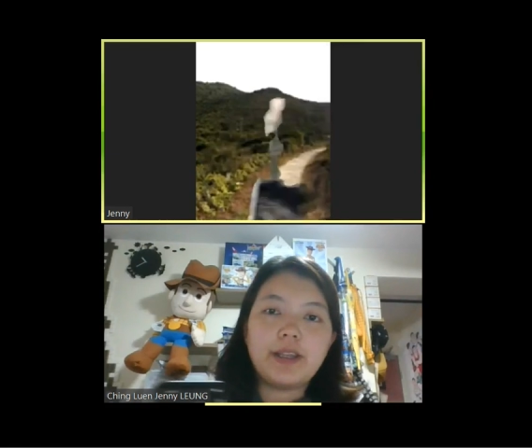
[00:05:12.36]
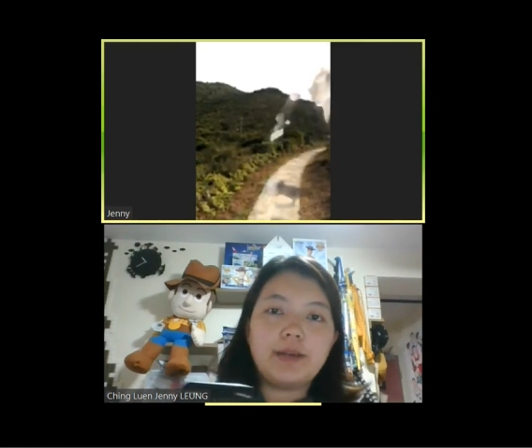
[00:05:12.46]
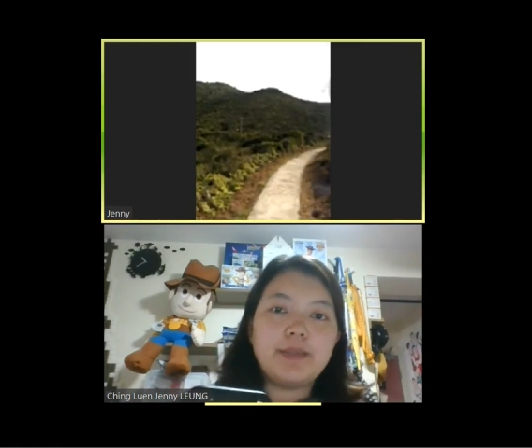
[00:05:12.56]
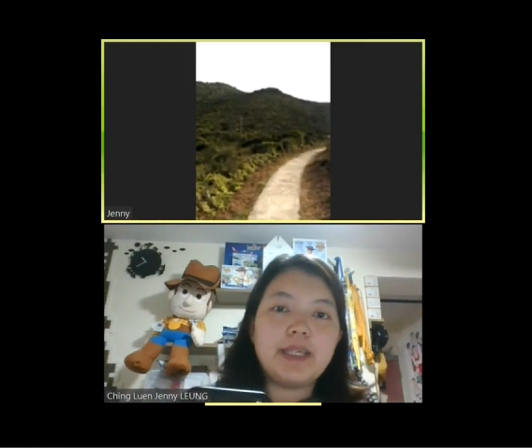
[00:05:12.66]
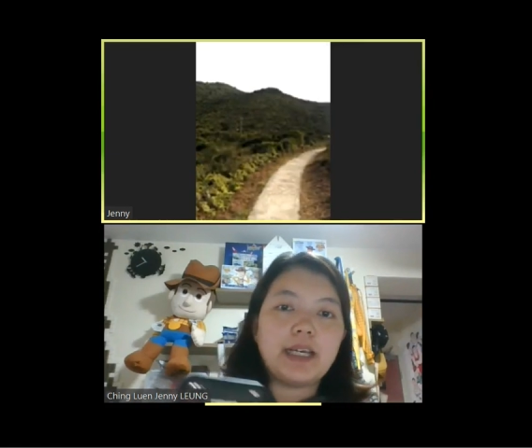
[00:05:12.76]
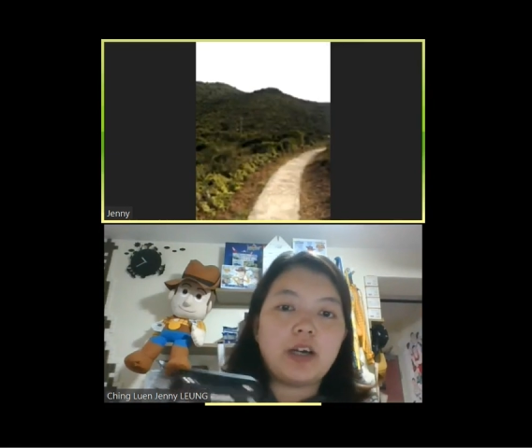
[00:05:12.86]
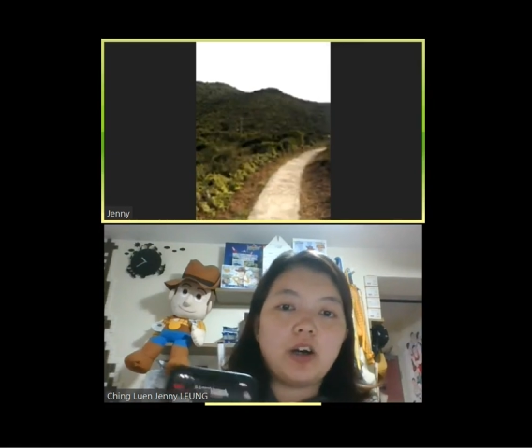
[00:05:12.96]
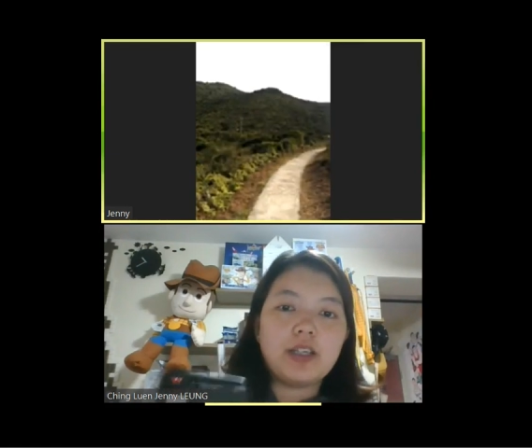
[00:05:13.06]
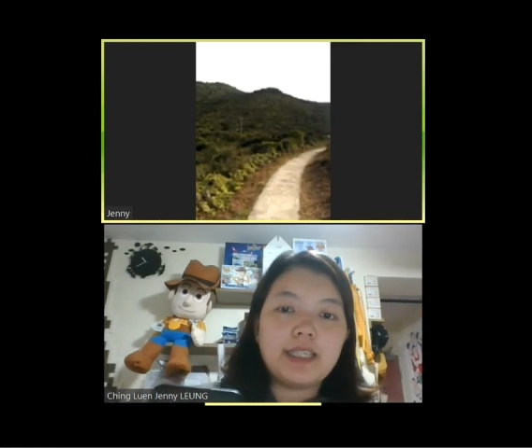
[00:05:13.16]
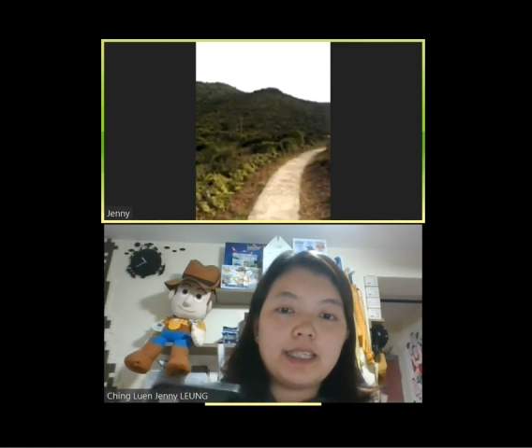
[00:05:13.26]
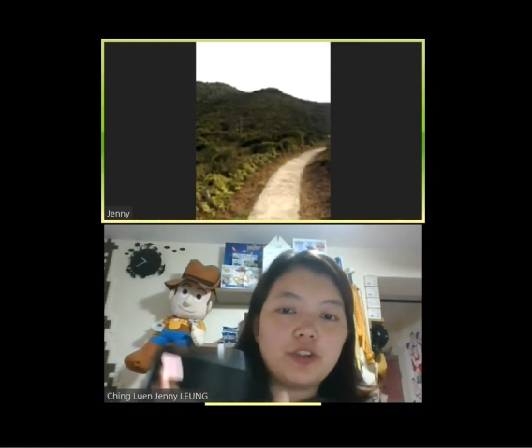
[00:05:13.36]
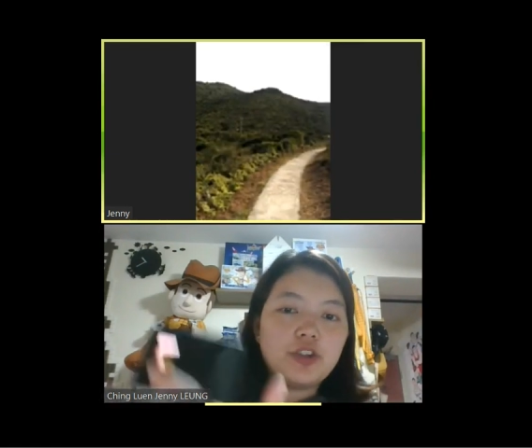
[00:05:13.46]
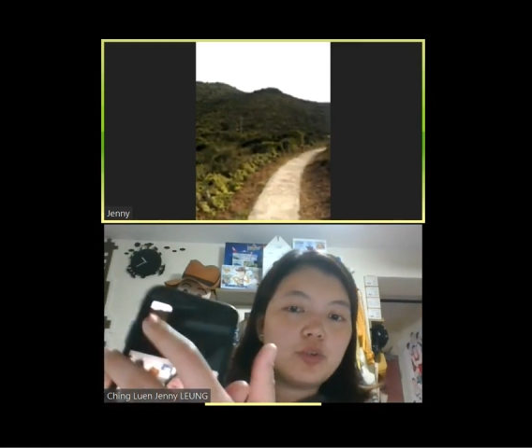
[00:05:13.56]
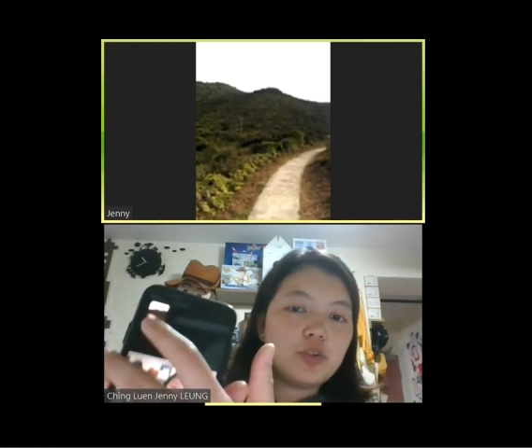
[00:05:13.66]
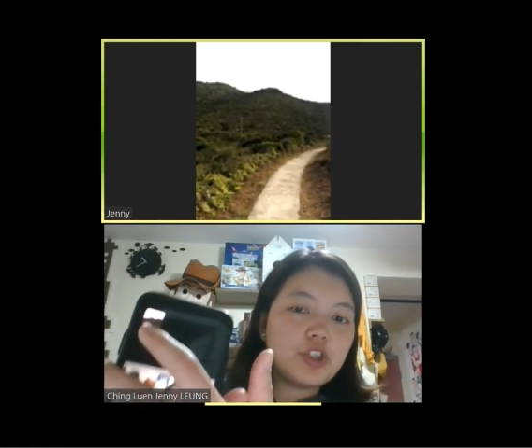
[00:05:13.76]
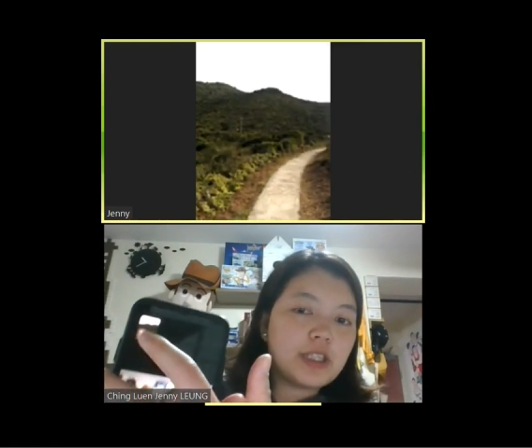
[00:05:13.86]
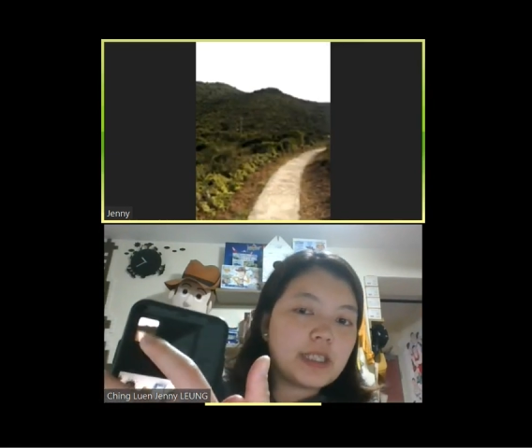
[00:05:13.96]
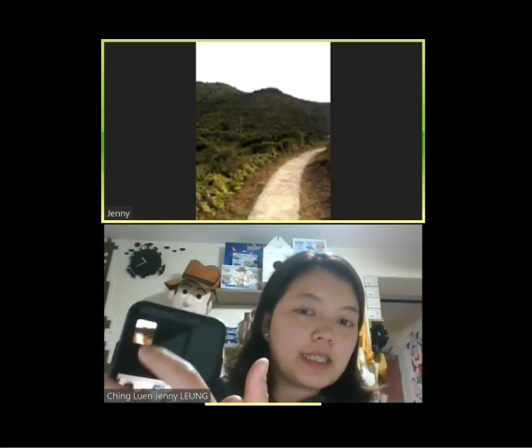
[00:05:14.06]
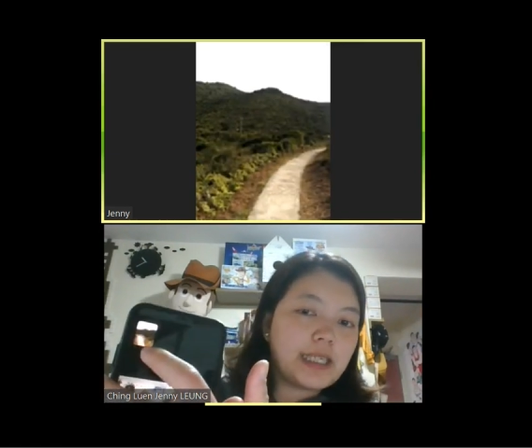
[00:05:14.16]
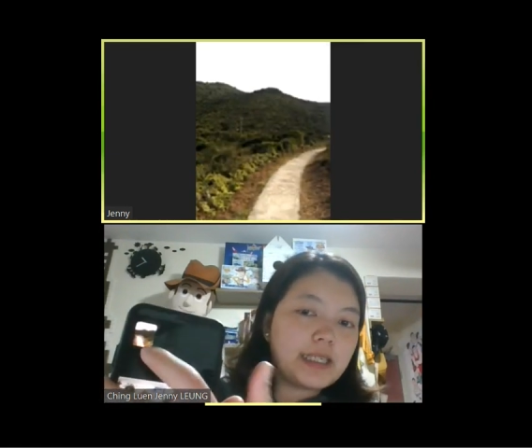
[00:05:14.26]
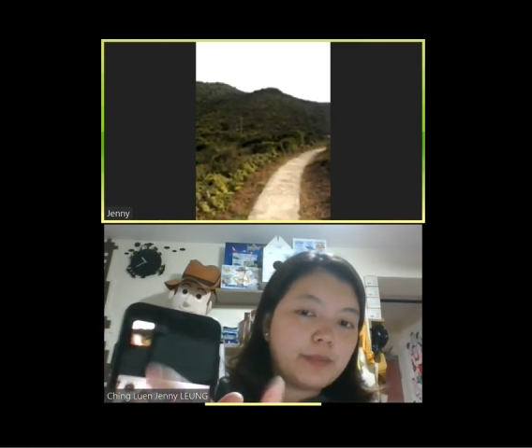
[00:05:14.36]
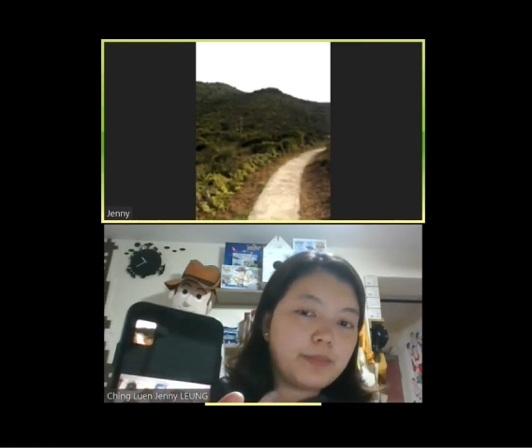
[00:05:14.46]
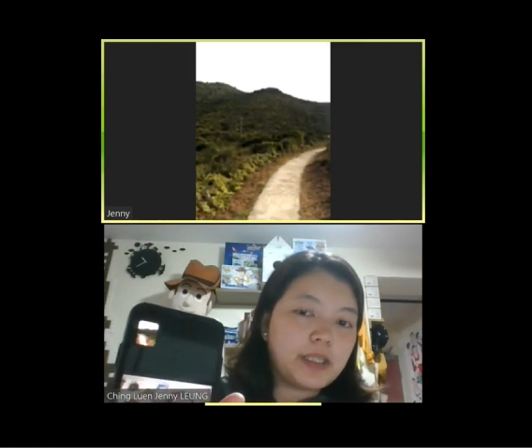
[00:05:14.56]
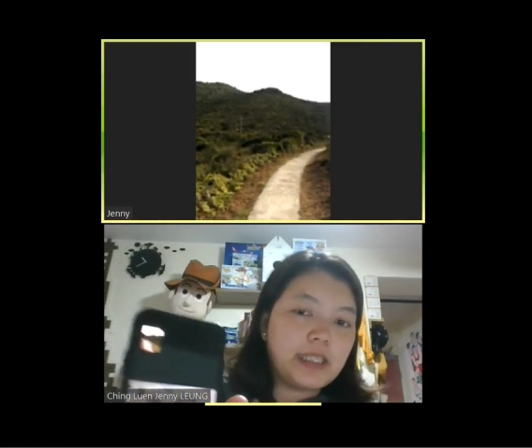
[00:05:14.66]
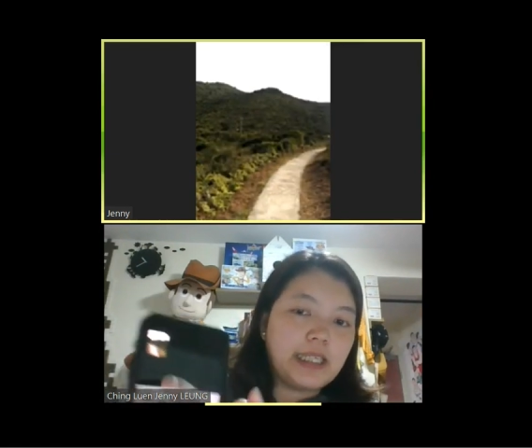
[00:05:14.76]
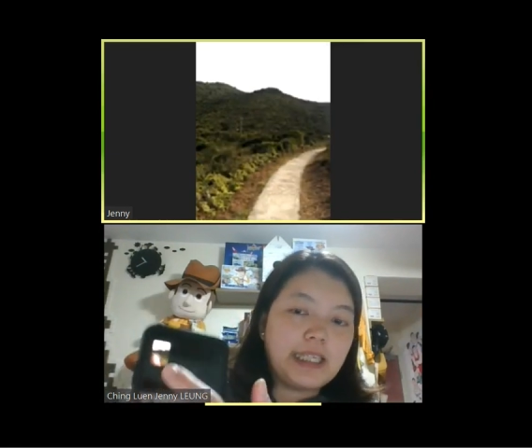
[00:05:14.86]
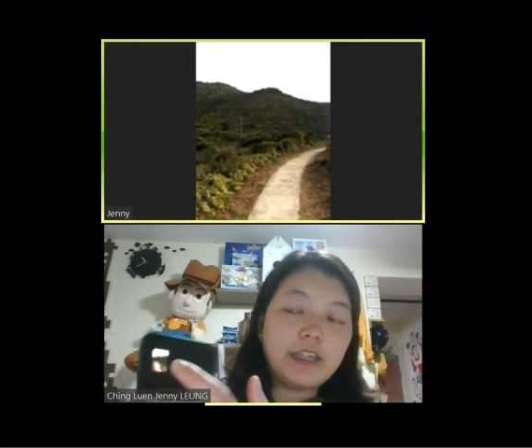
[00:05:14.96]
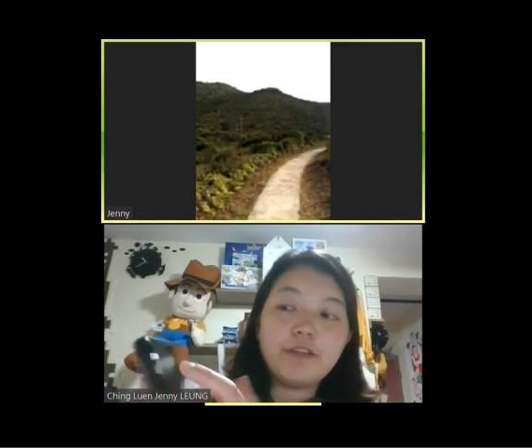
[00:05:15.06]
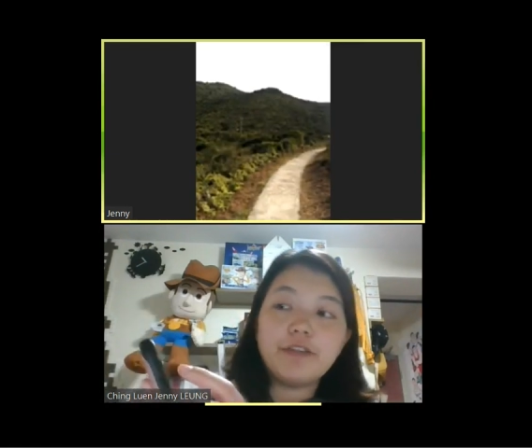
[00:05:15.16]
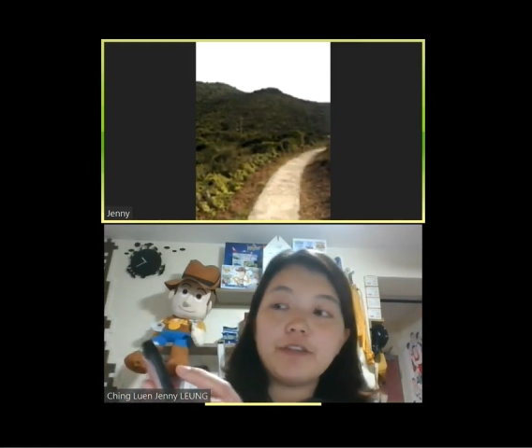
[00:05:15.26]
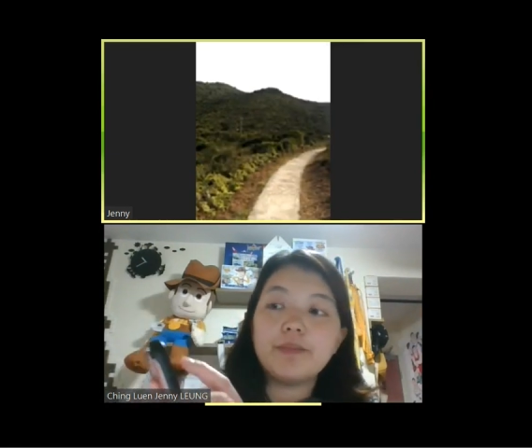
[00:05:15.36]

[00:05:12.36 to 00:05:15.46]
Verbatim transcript: their meeting, all they need to do is just click the button leave,